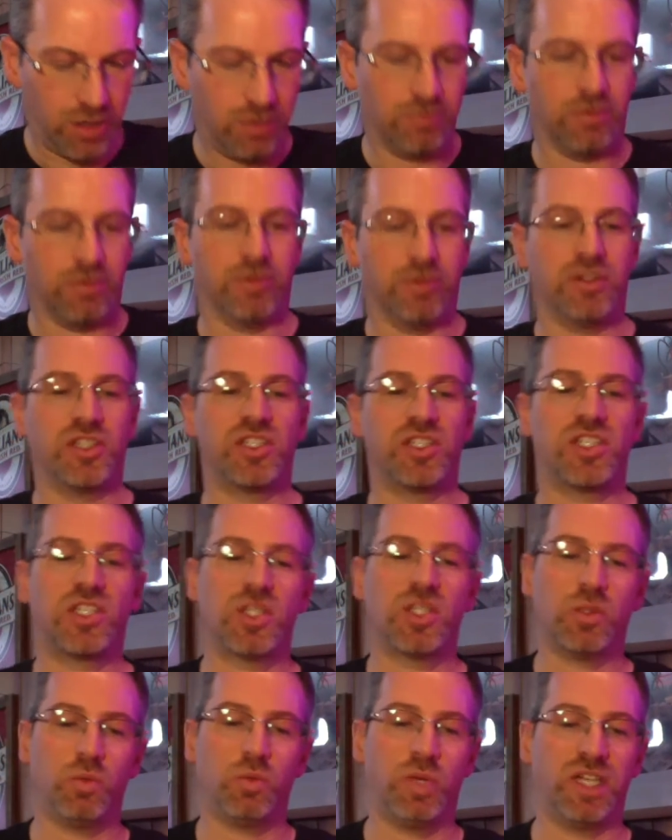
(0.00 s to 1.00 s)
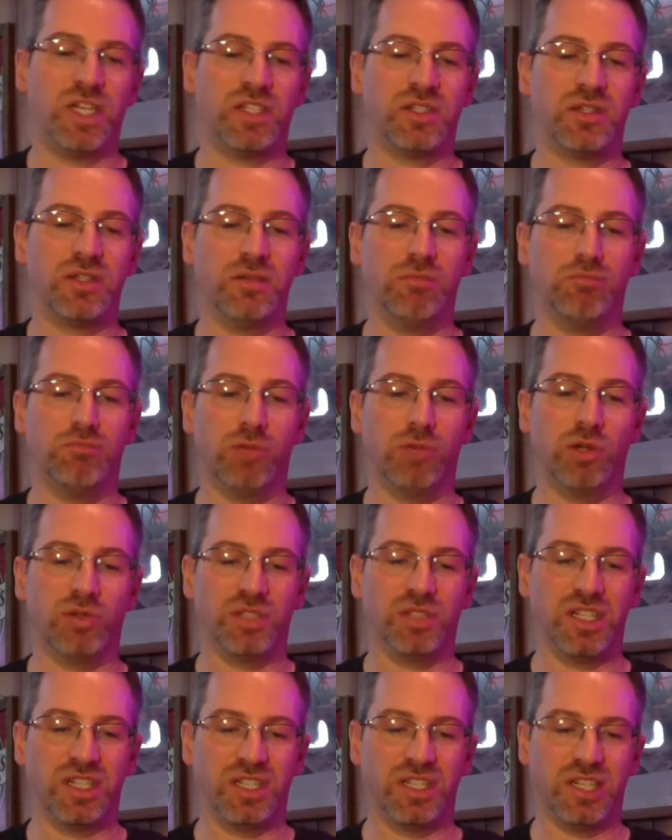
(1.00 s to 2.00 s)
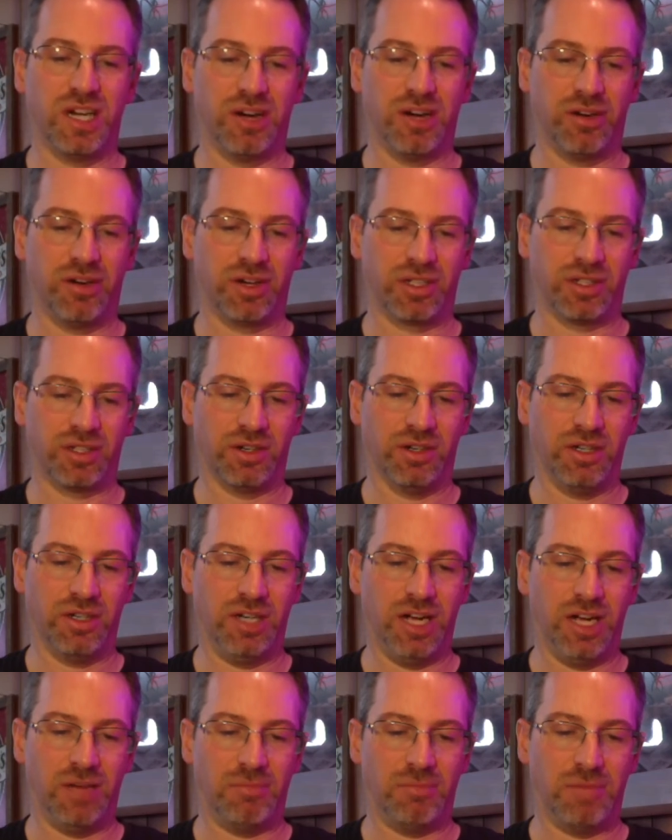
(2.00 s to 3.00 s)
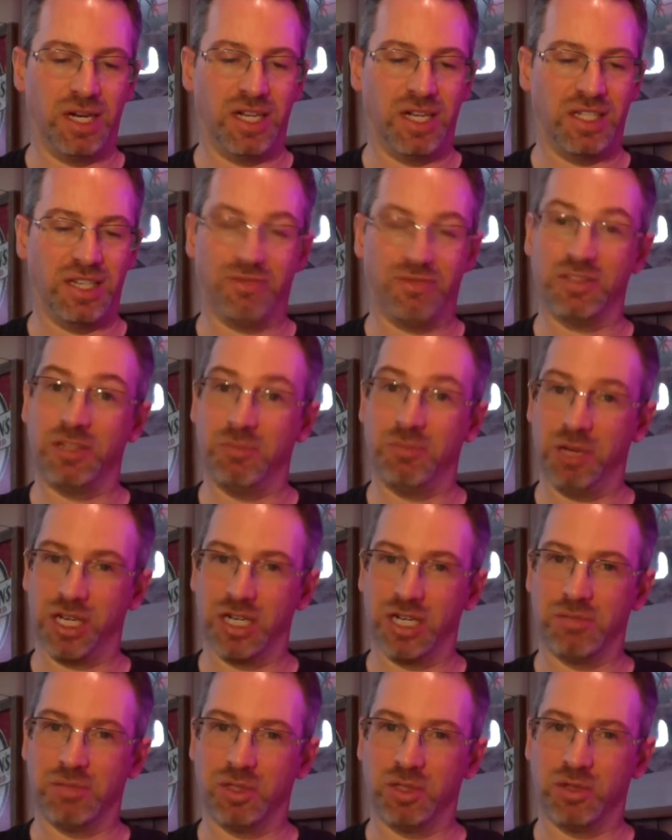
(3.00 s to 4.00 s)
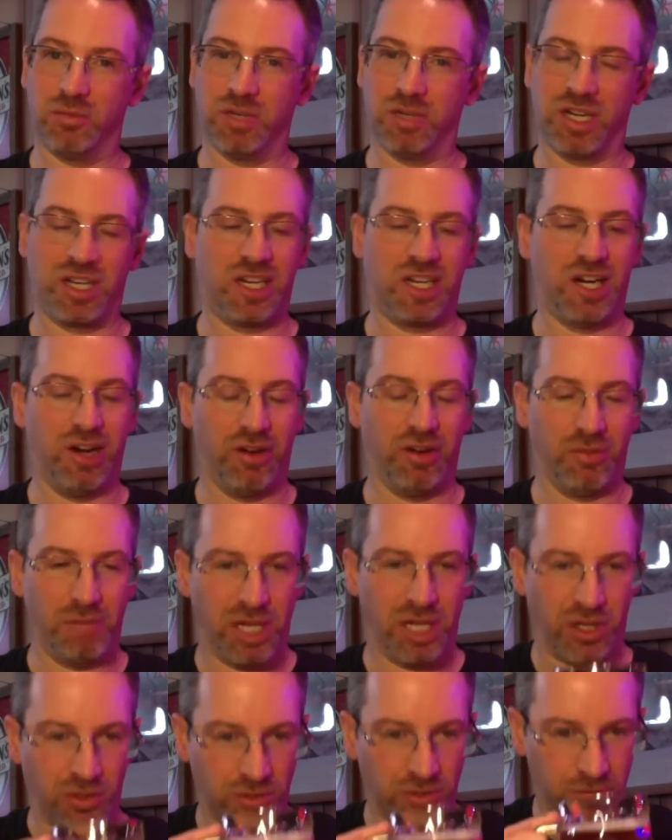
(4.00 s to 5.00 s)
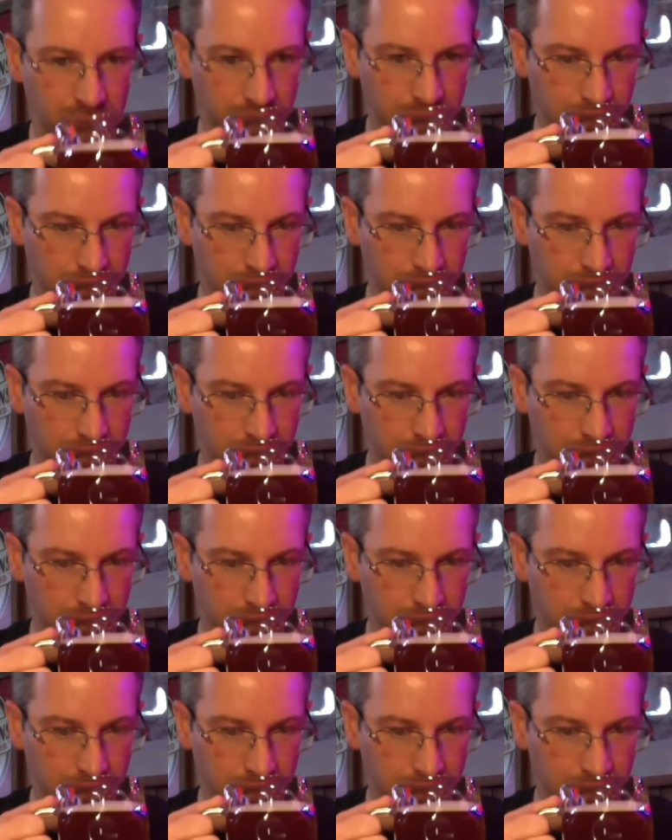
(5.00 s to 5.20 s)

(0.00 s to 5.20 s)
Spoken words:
Very sweet, malty character. I'm definitely picking up a little bit of caramel.